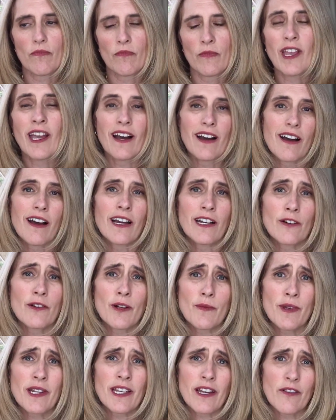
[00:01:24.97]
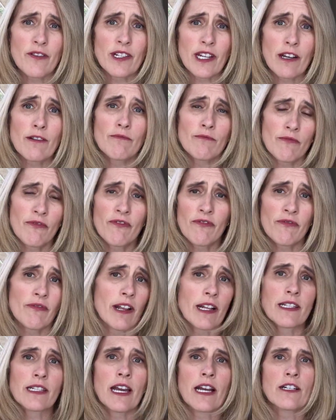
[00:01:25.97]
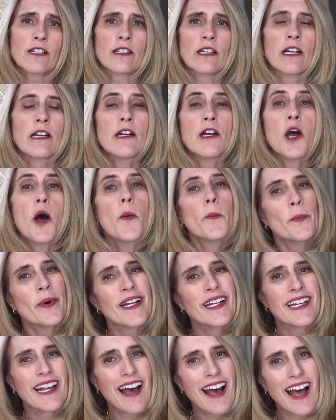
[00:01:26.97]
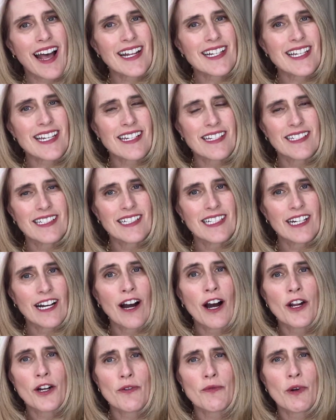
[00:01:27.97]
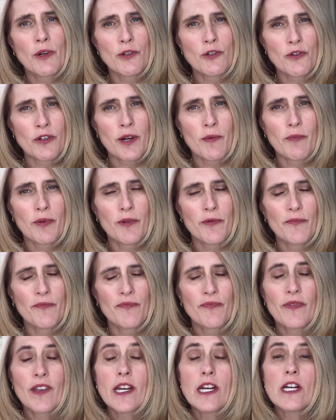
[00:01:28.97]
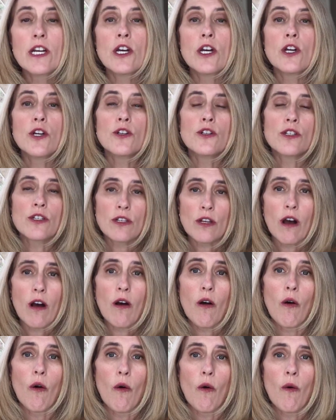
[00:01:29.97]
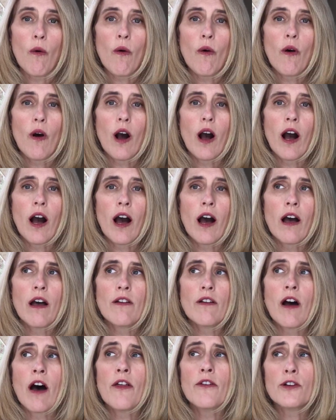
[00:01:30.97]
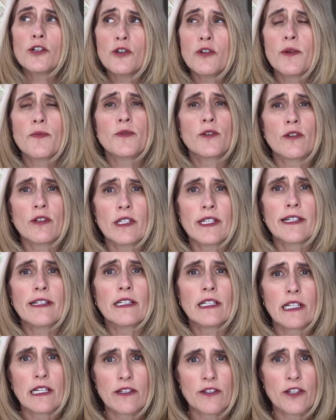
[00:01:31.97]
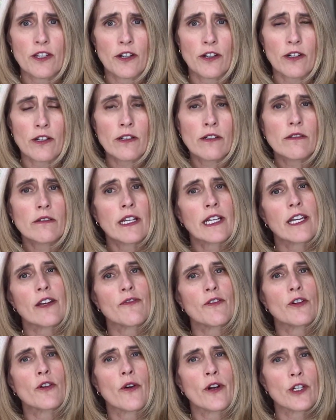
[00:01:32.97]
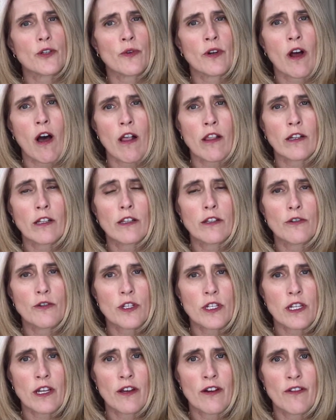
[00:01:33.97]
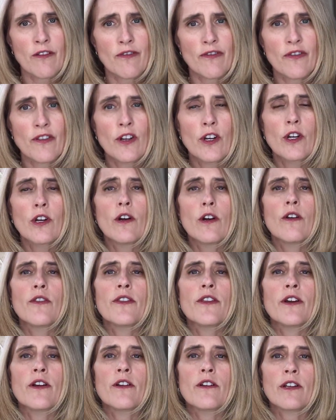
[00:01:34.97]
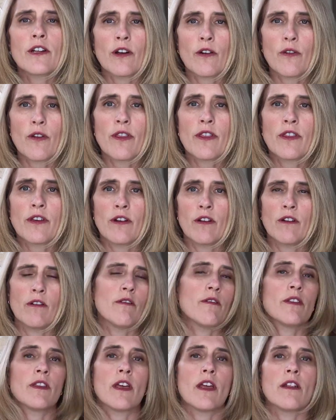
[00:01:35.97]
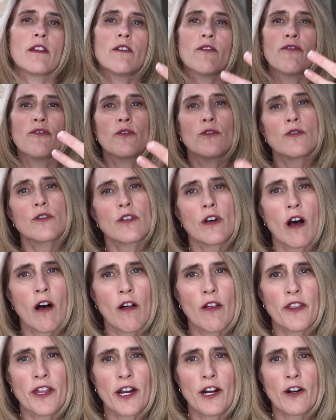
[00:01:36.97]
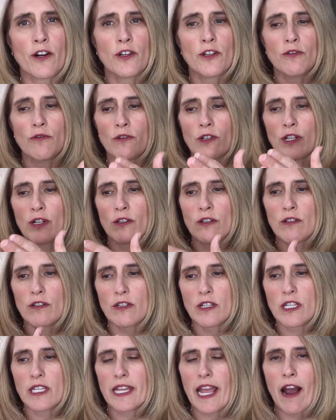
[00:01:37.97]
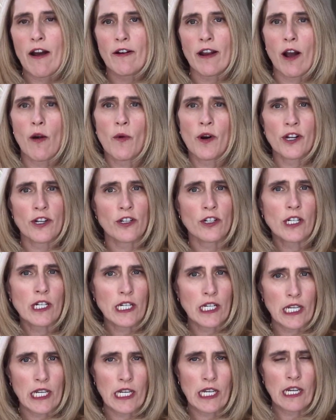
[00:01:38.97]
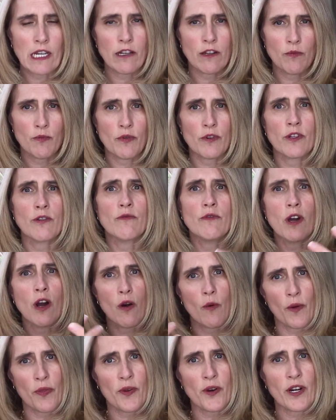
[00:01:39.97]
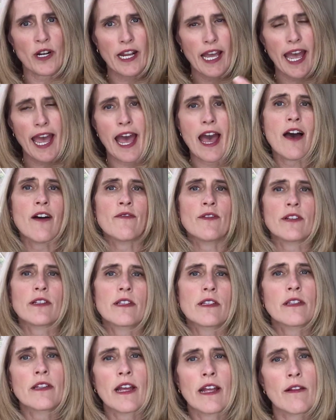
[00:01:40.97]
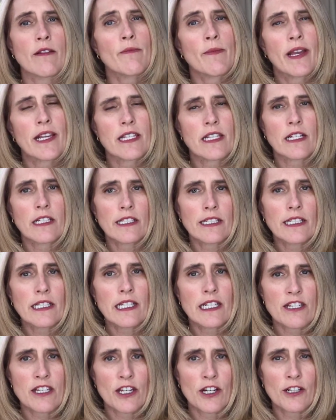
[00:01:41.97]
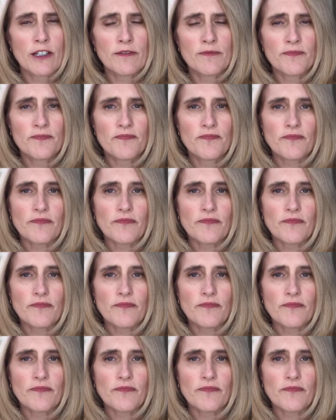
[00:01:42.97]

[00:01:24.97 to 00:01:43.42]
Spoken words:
Yeah, I know what I'm eating every day. That's actually it. But not on a road trip. So other trips are a little easier. Like if you're going to an all-inclusive, then the food's all there. You can scout out what you're going to eat. You know what they're going to have. That makes it a little easier.